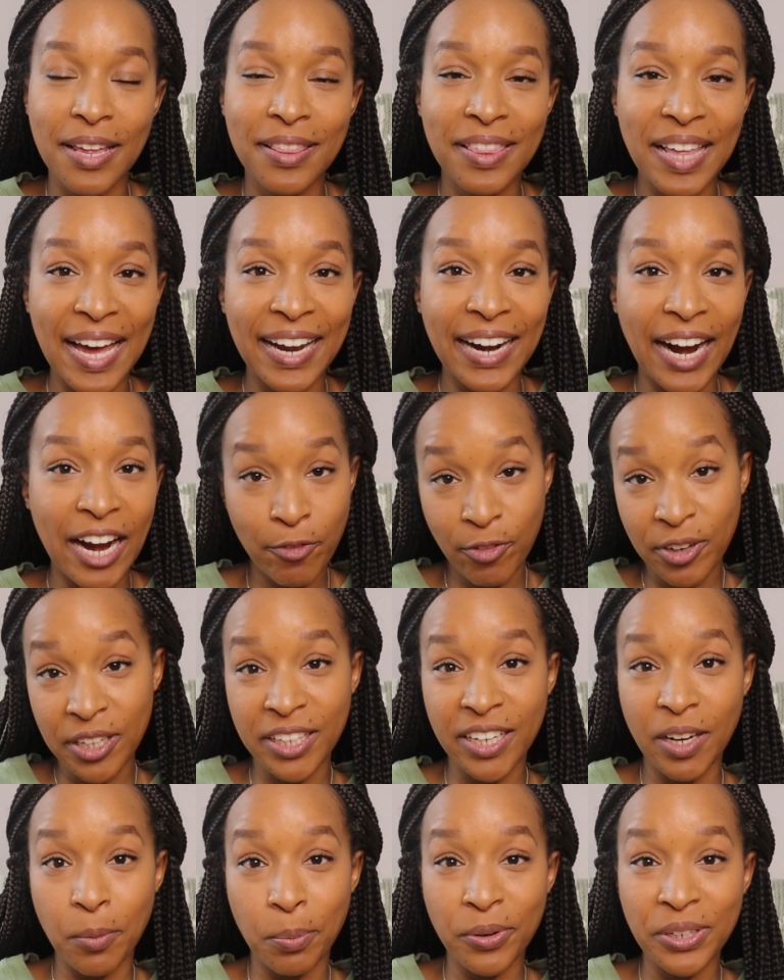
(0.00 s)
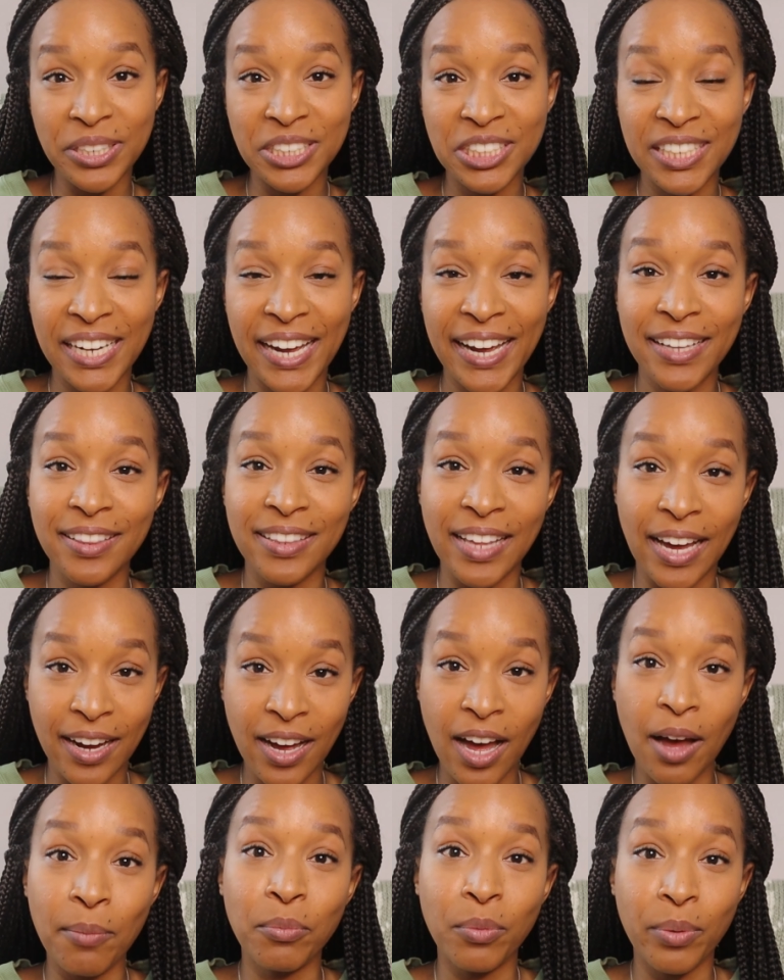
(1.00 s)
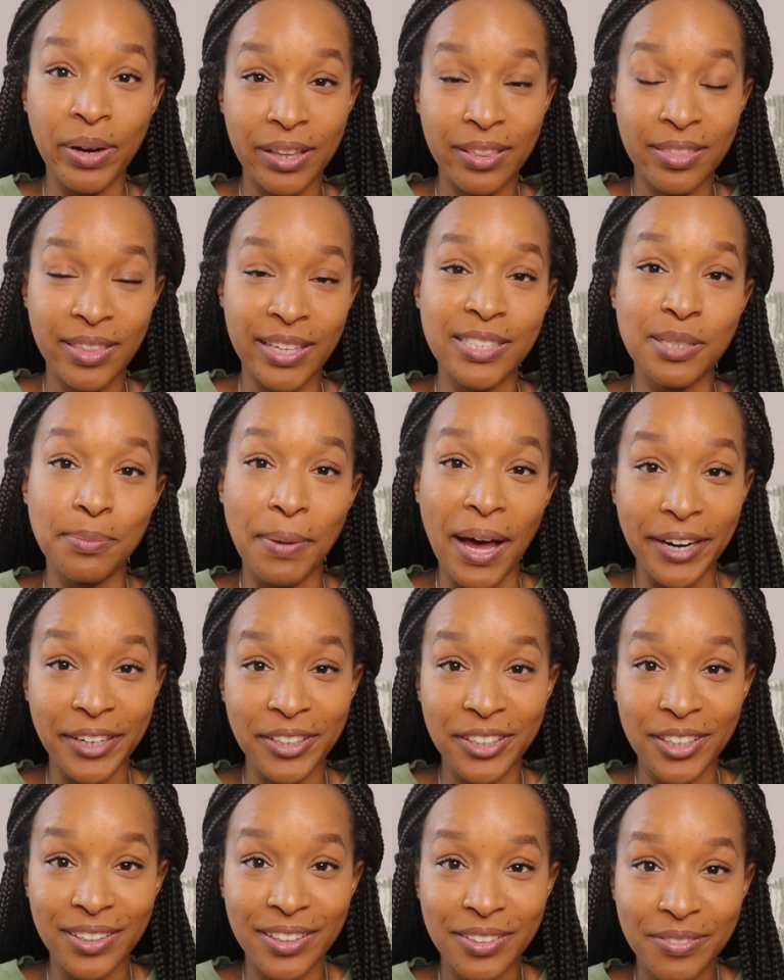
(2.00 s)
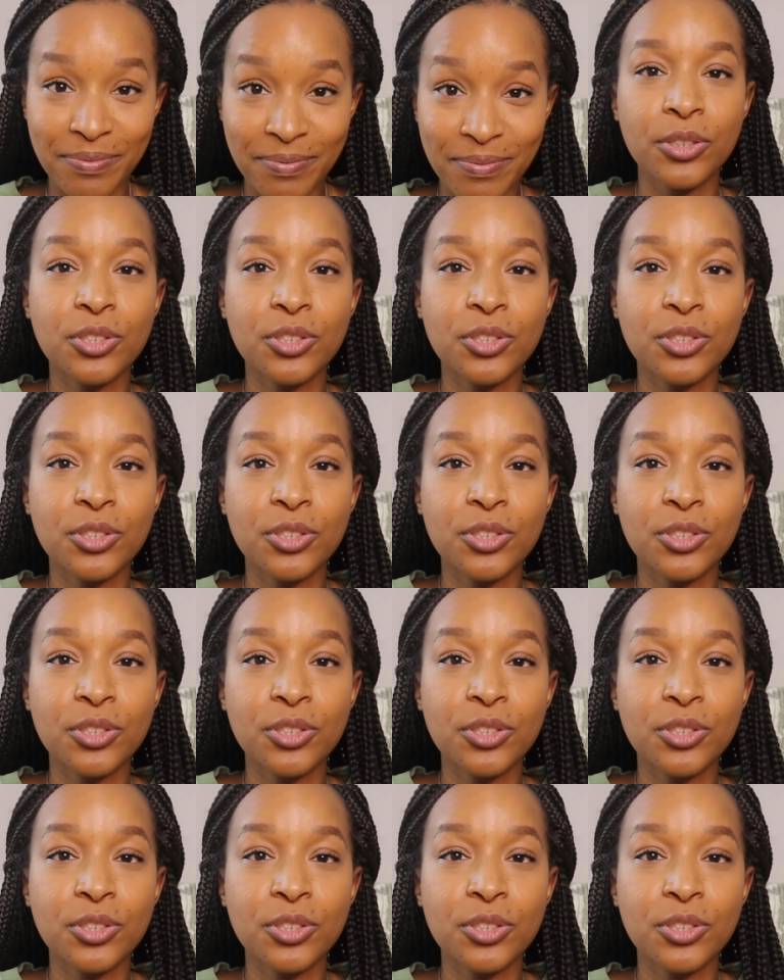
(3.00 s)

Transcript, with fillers: that I really appreciate that come with this monitor.